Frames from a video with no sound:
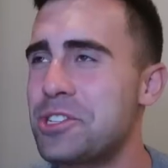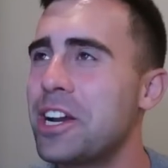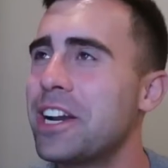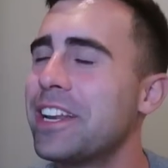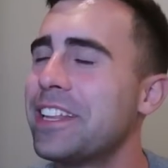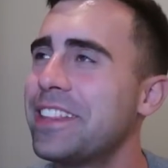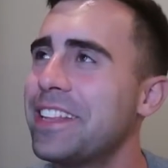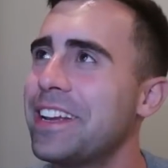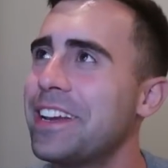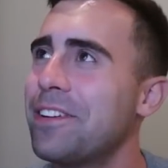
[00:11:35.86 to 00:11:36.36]
I'm
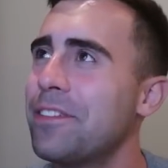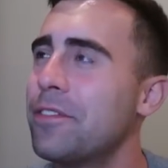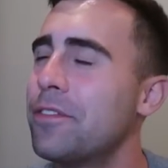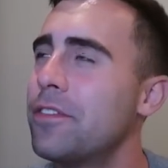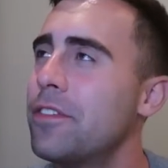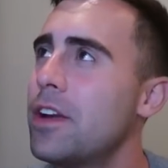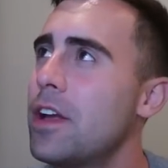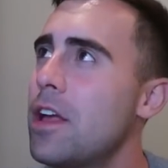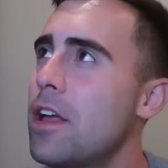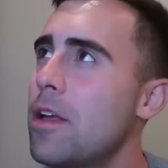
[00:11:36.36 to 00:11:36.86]
trying to think
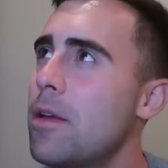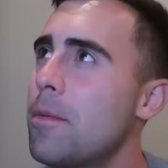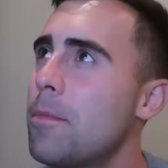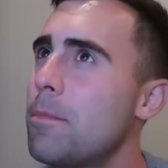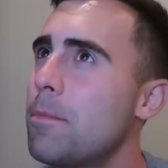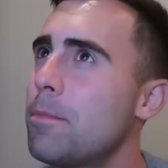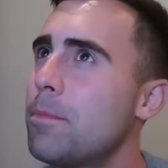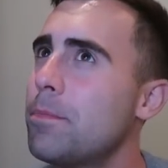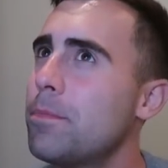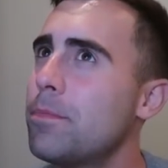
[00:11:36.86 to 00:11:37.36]
of
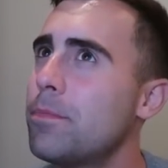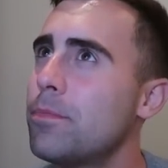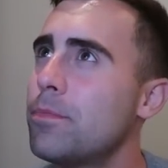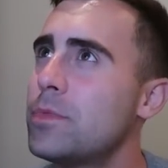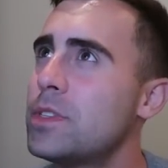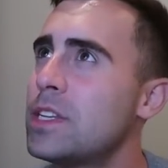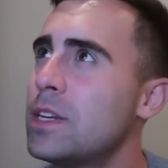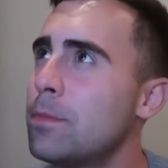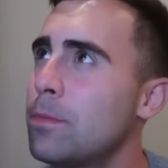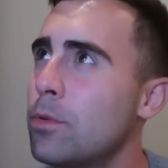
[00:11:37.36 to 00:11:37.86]

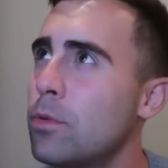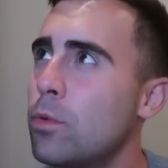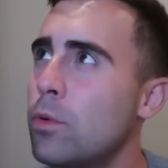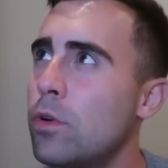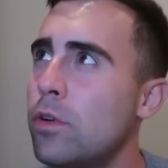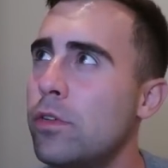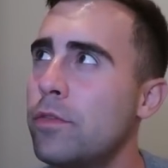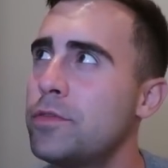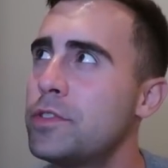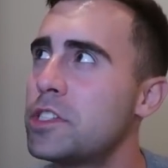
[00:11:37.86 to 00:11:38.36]

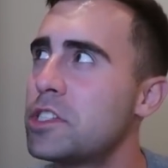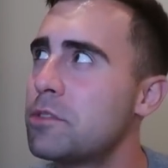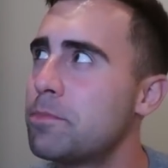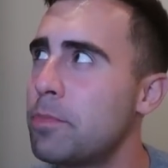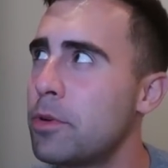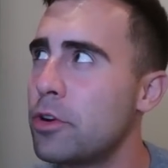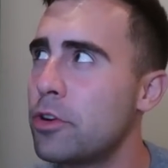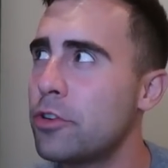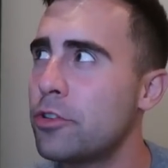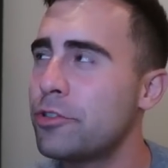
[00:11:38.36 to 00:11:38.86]
Timberwolves,
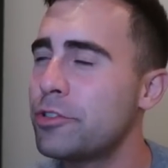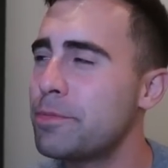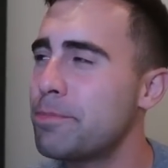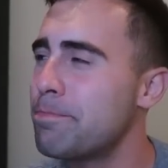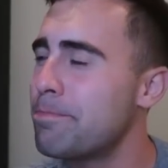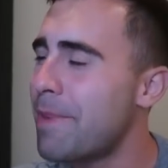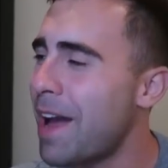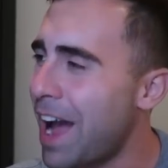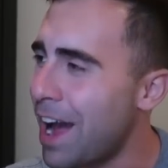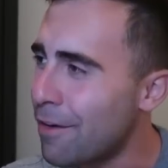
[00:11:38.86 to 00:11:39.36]

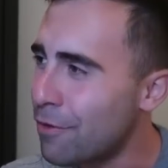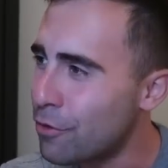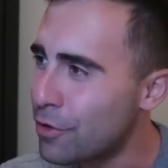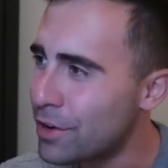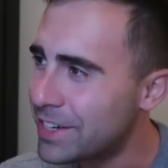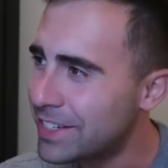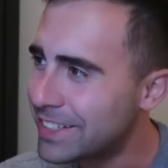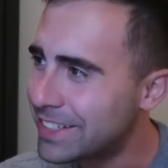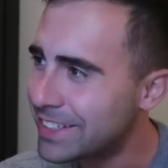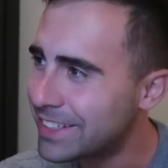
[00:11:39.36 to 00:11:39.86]
Spurs,
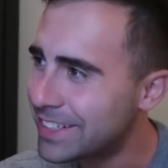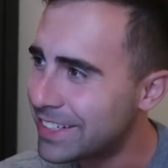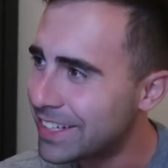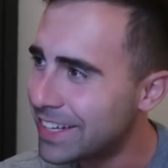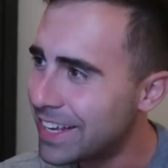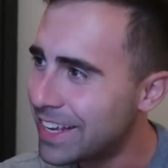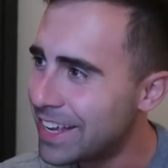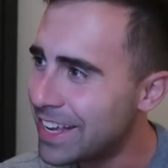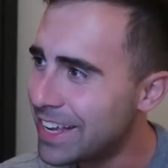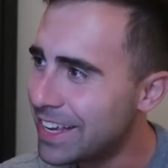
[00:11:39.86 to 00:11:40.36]
Mavericks
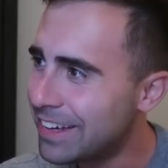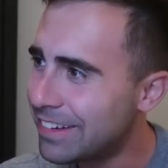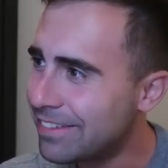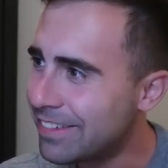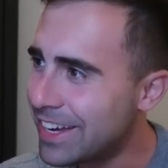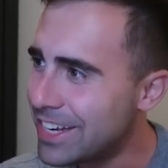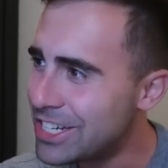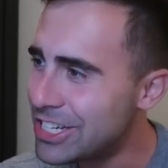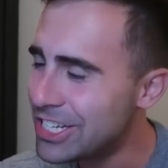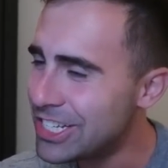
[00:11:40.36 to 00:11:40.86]

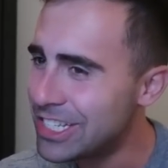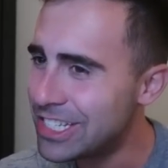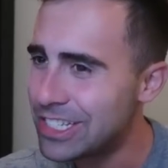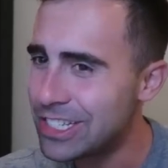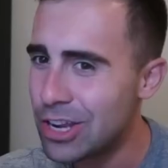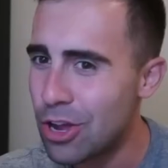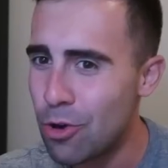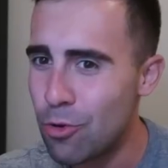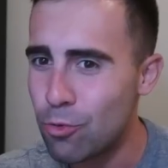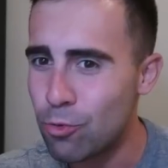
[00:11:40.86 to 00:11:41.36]
legends.
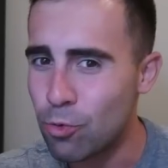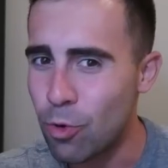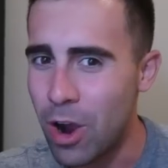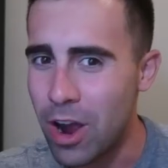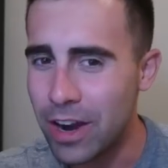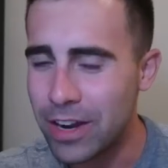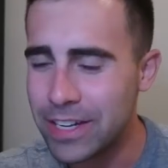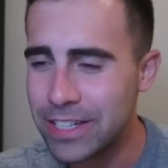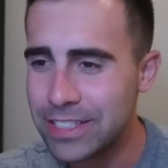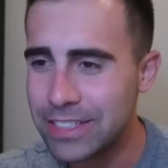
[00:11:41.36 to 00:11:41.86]
No
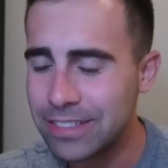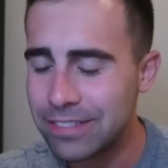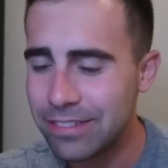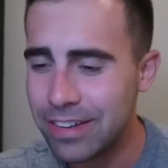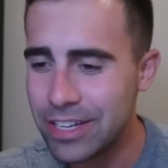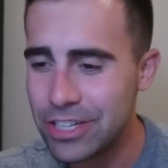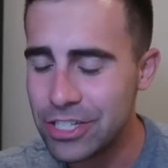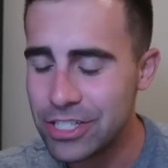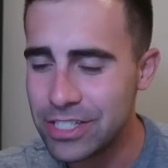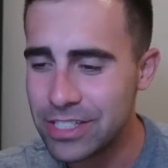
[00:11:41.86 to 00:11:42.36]
Rockets
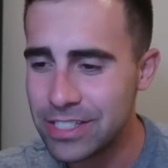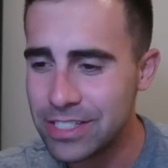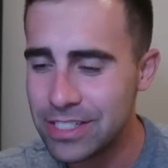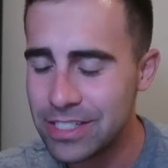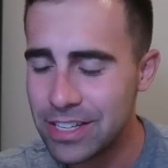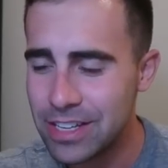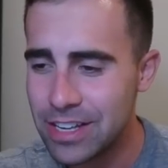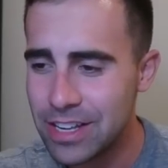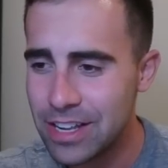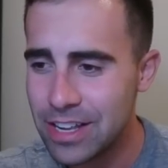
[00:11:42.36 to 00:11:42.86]

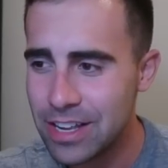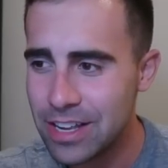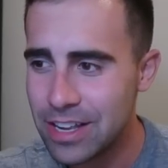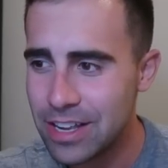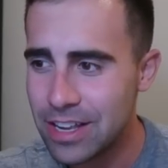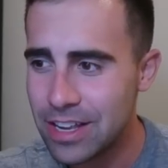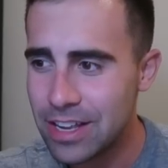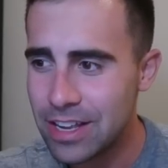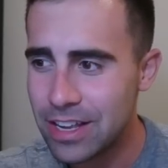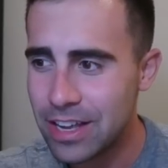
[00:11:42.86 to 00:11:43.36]
legends
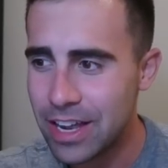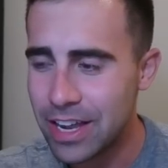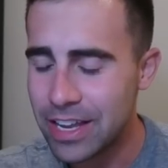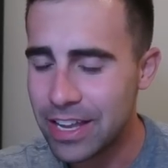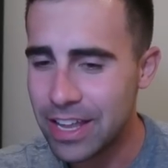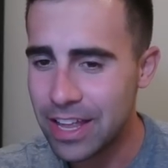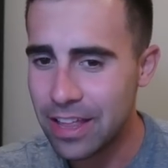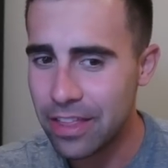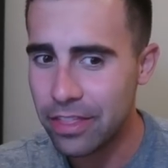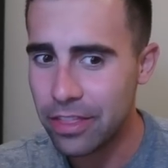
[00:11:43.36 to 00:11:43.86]

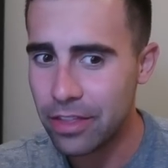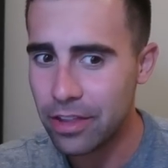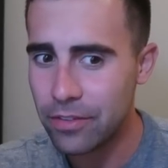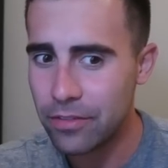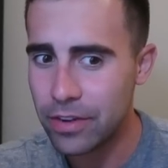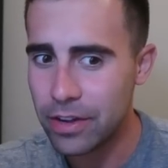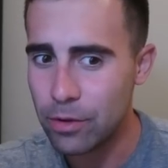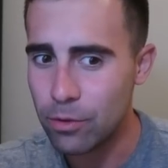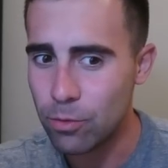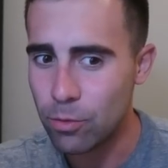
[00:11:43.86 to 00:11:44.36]
can't think
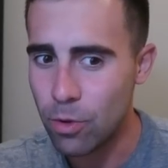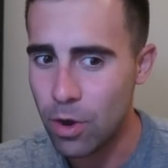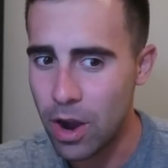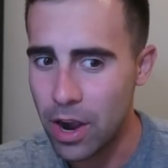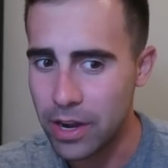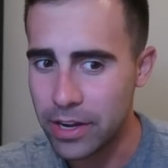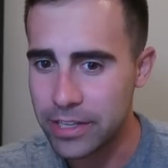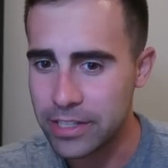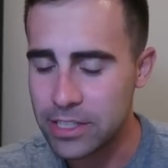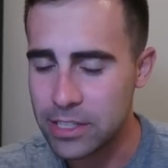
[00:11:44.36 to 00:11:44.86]
of any
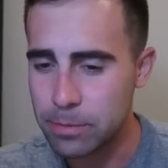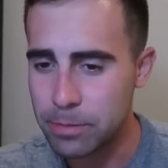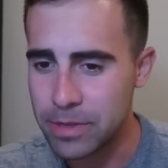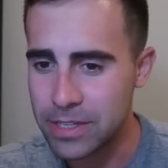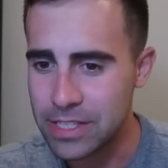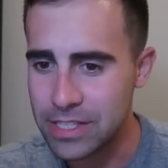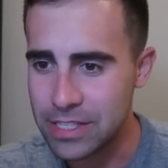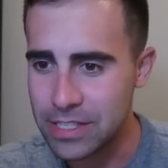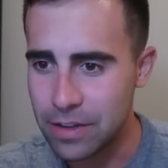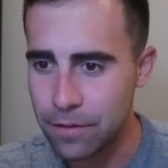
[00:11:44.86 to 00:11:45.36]
Rockets
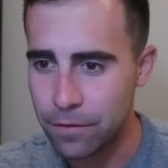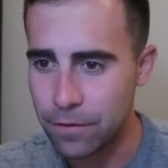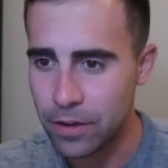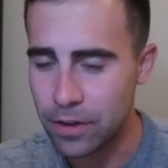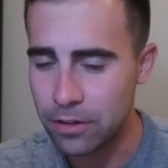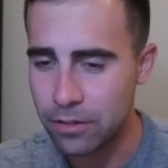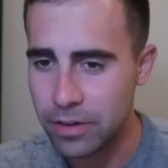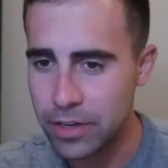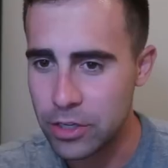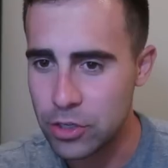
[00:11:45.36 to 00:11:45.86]

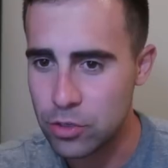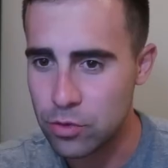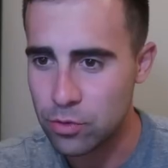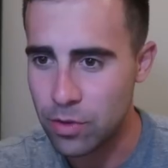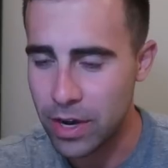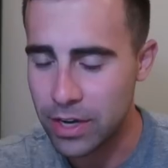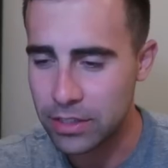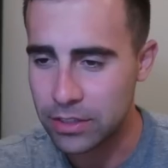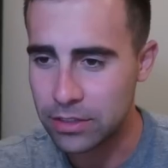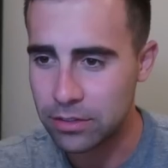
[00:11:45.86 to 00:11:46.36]
specifically.
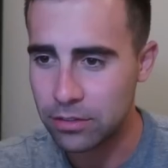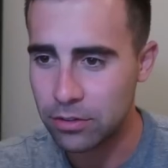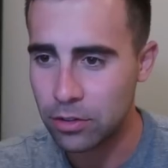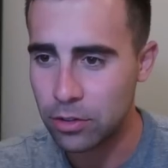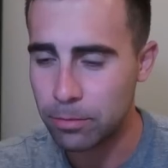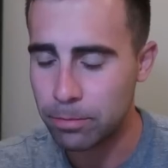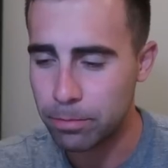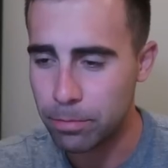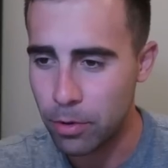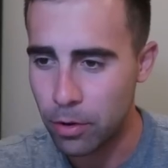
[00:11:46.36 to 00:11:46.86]

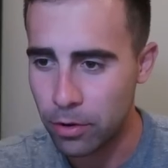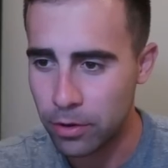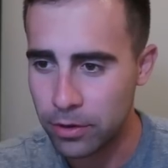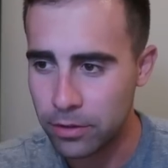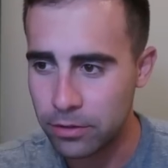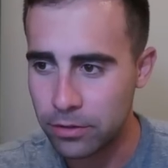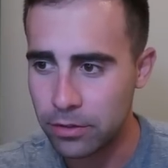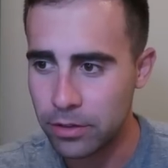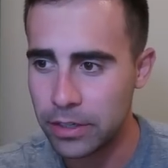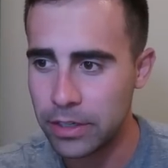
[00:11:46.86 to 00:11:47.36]
Drexler,
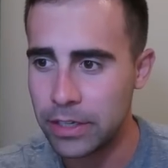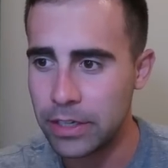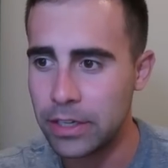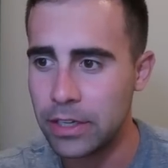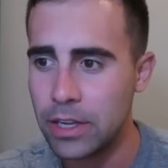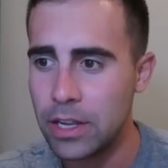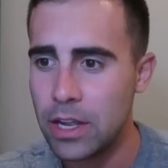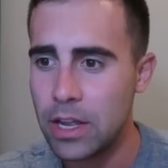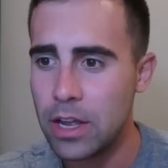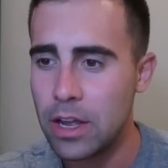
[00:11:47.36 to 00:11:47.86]

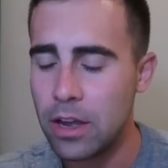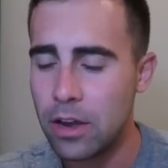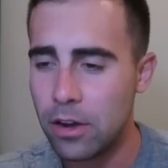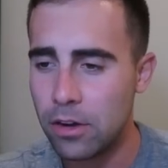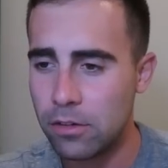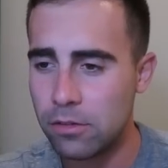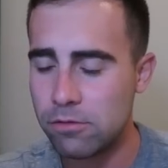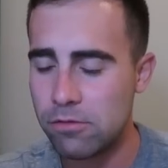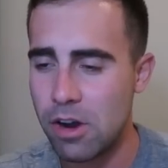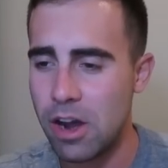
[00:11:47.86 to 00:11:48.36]
Barkley,
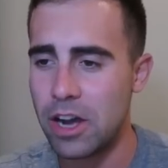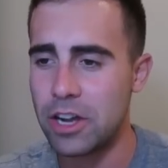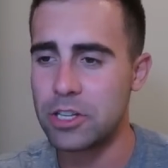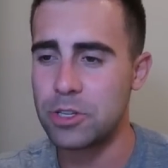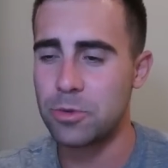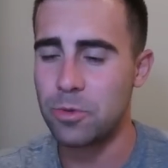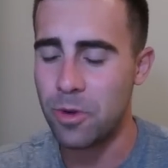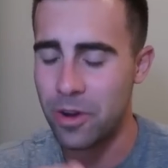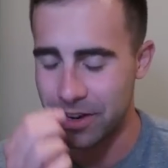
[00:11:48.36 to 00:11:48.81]
Elijah.